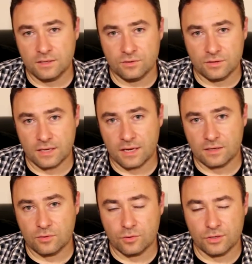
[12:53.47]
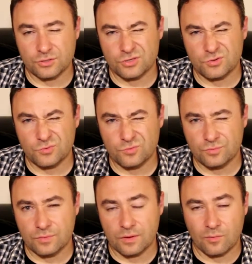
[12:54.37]
you're not going to
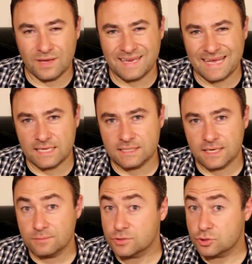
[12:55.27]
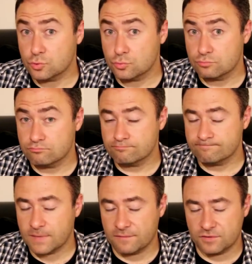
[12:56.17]
win anytime soon
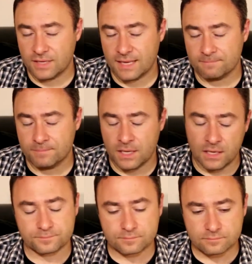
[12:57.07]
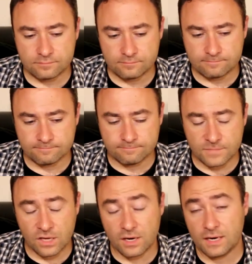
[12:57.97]
after that.
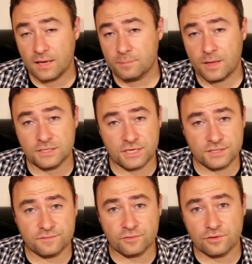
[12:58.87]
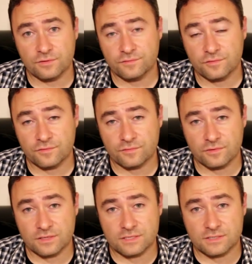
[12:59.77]
All right, I apologize for
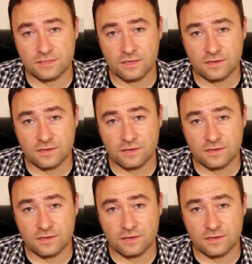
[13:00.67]
this